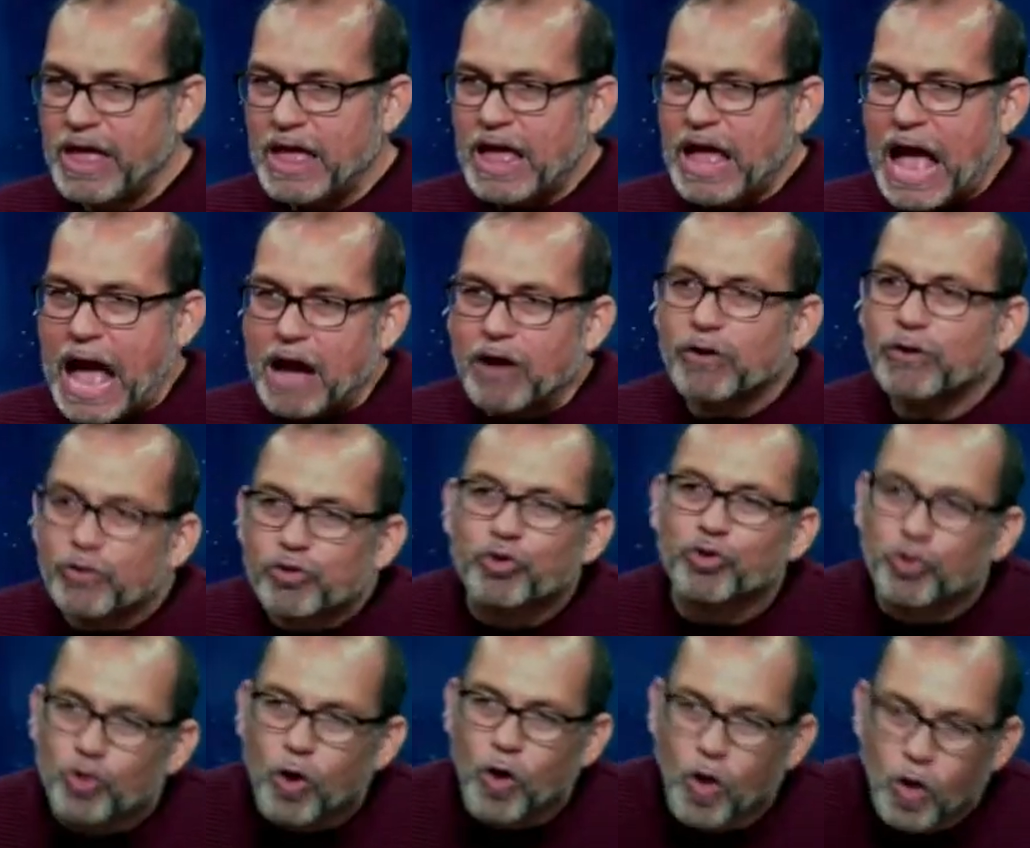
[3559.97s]
Our
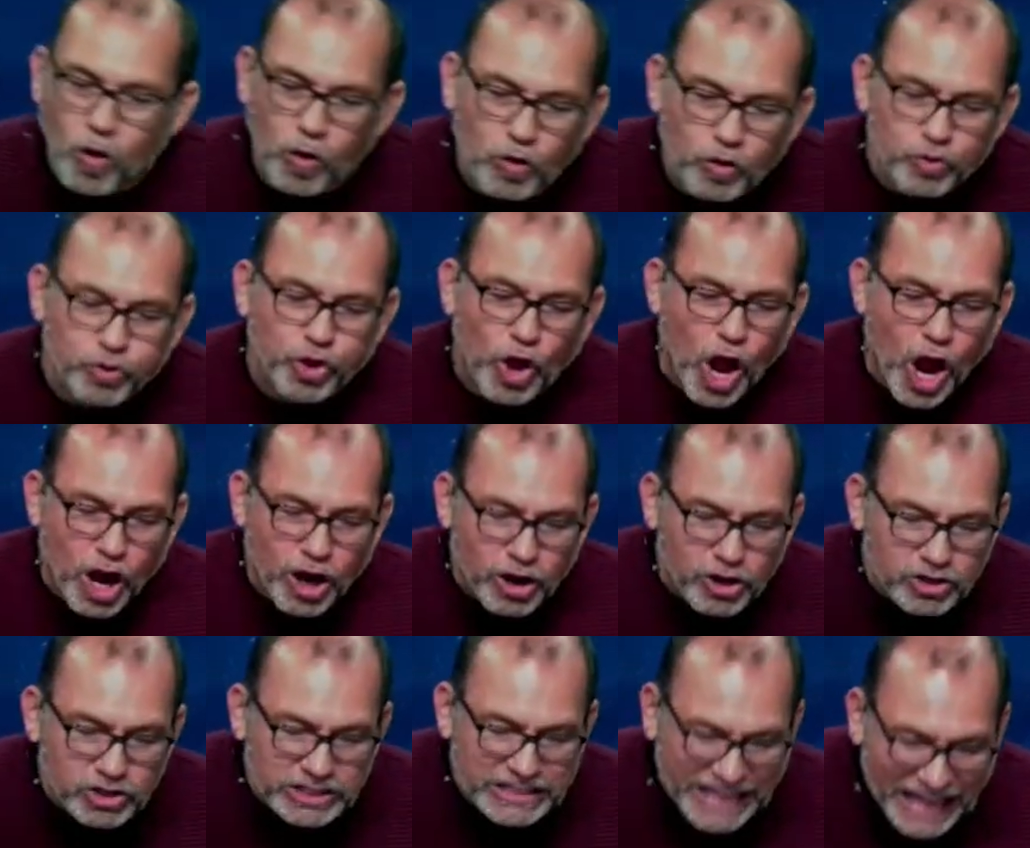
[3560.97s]
souls are
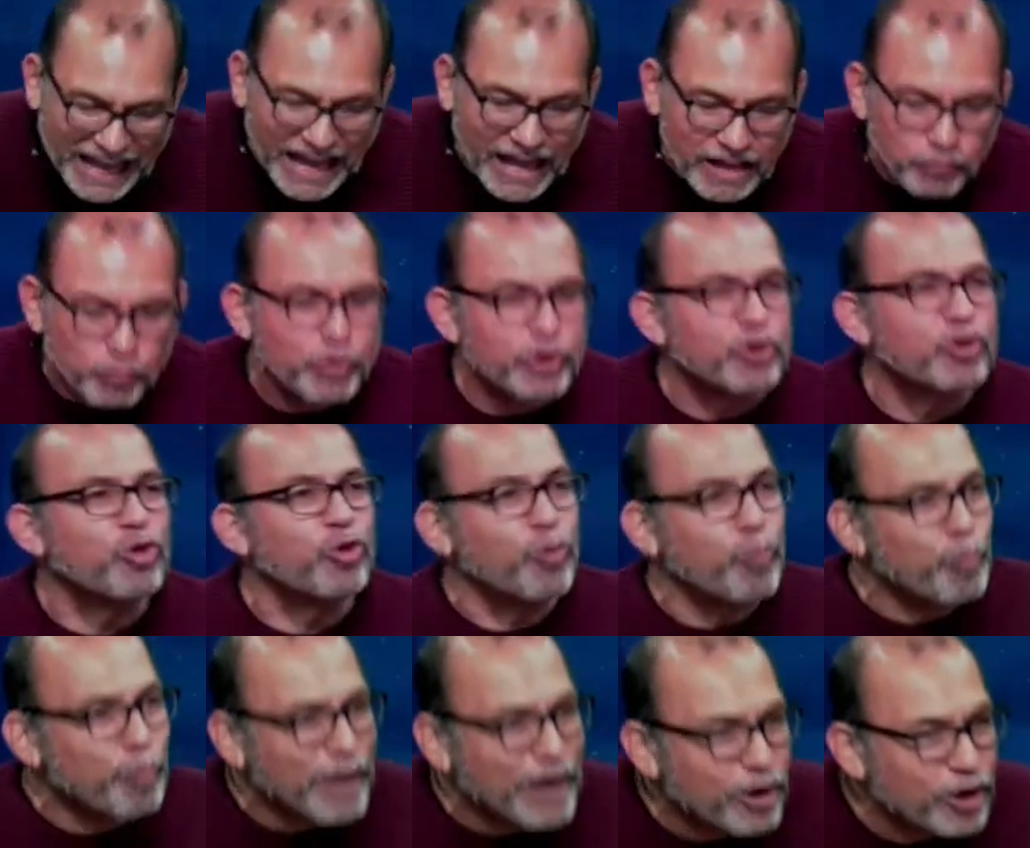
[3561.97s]
dead. We're
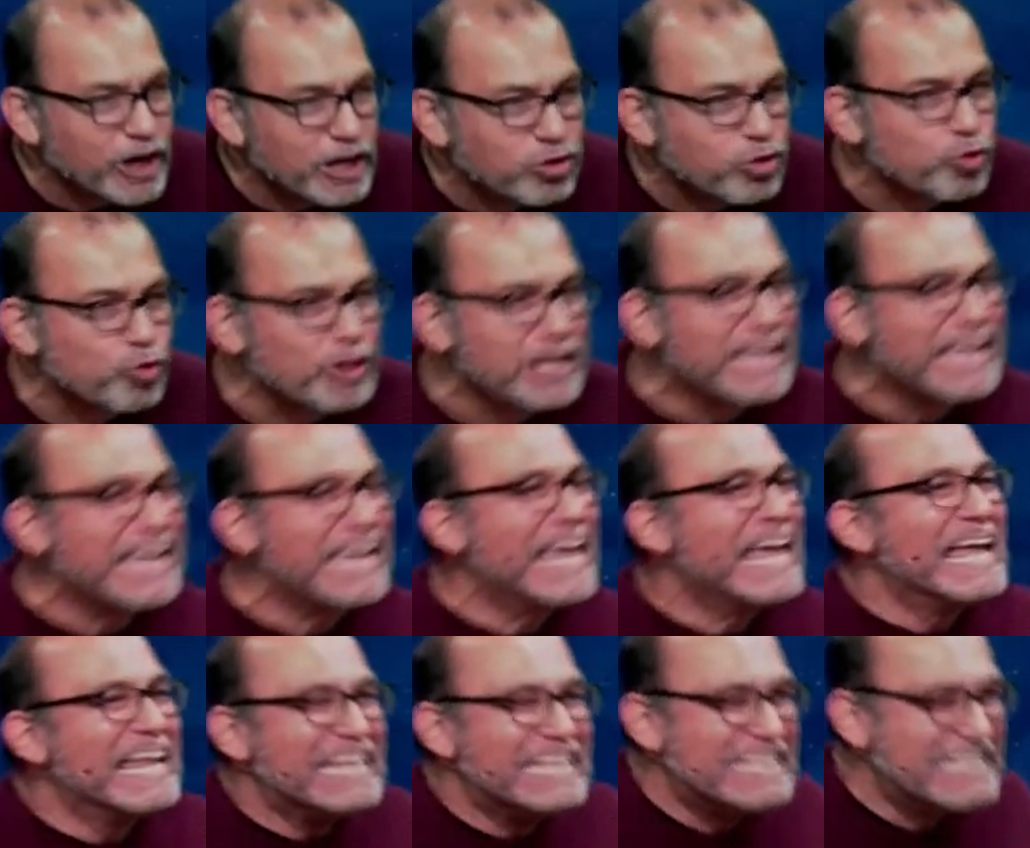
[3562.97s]
spiritually
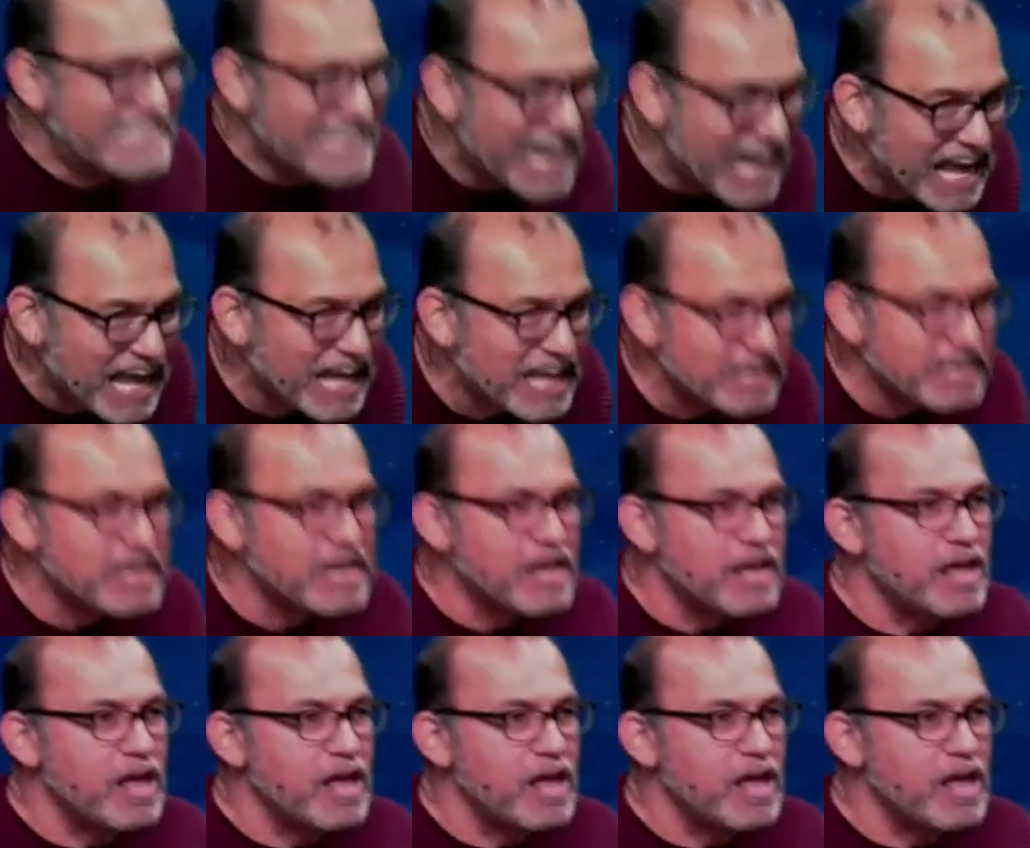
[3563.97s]
dead